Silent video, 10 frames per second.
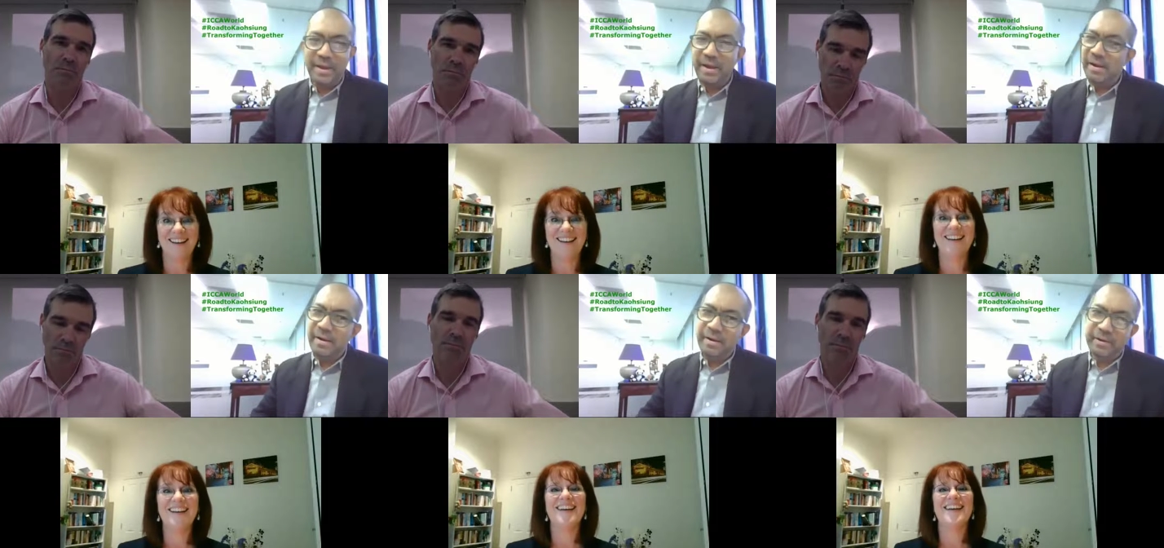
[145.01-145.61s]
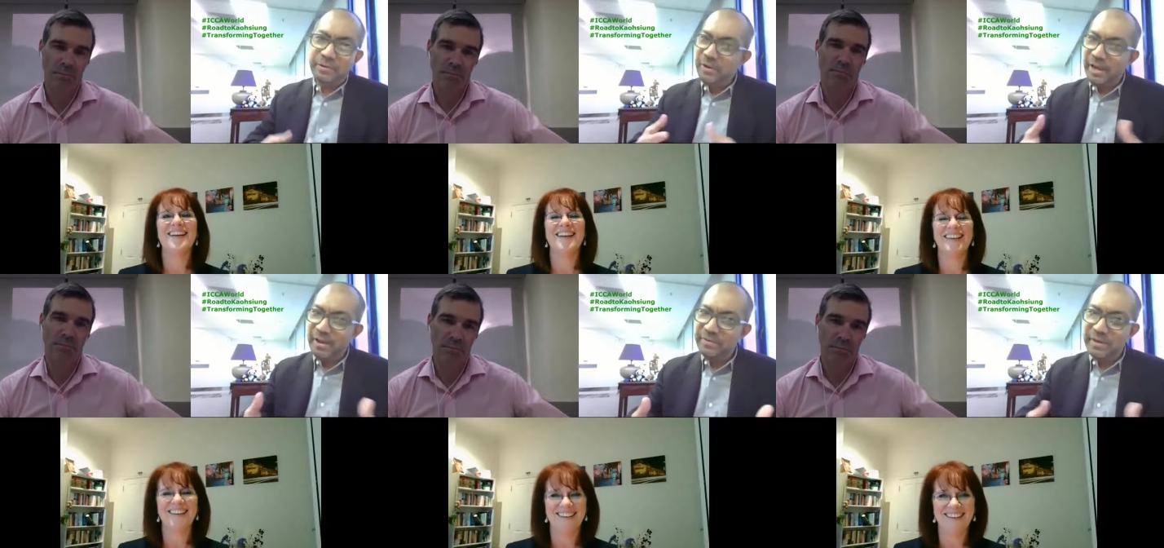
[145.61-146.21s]
Speaker 1: uh, you
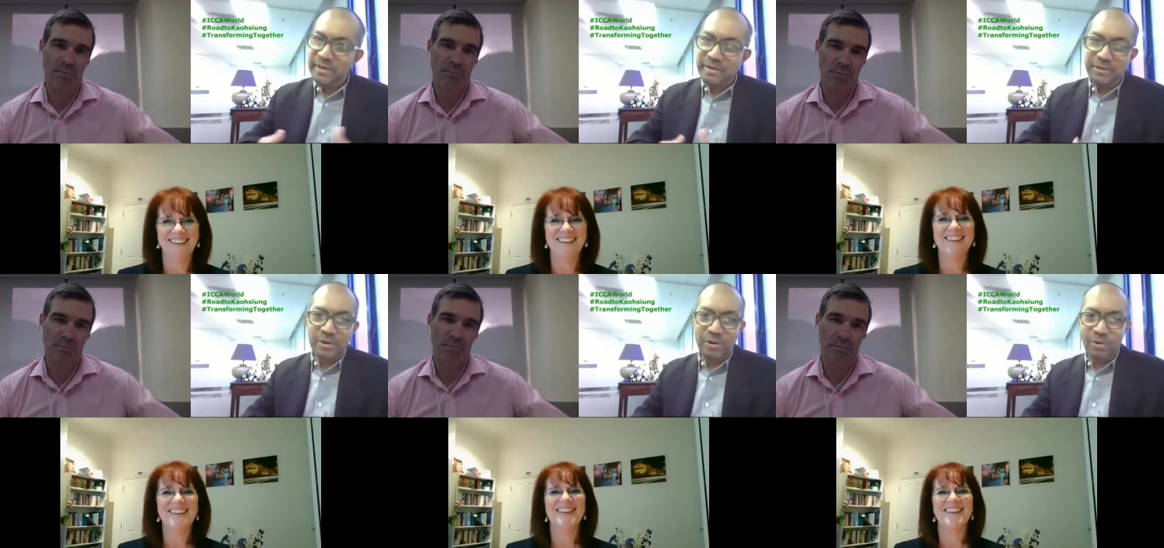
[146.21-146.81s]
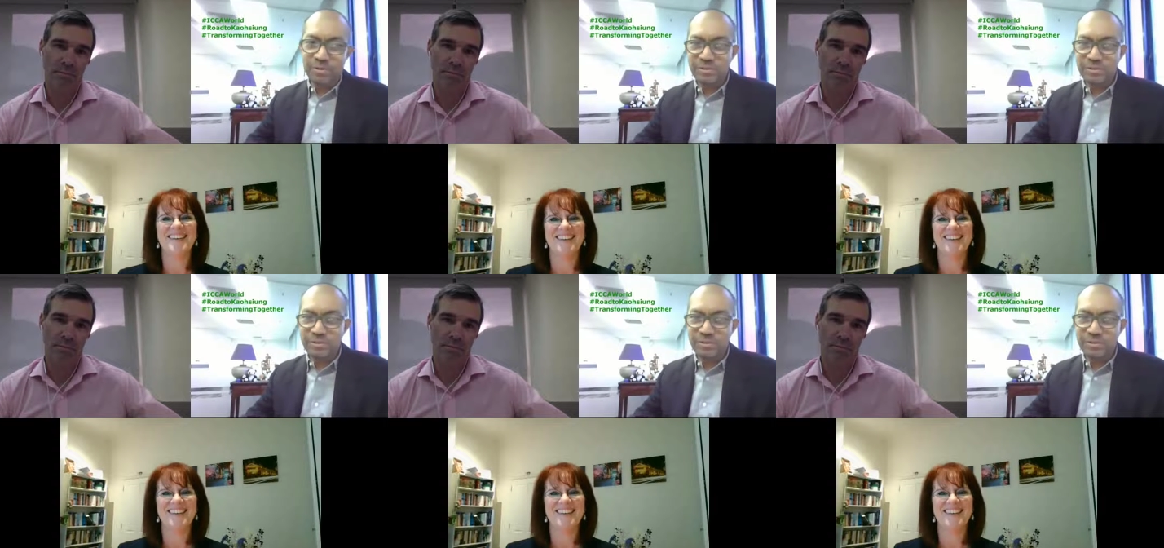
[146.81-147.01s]
have uh, you know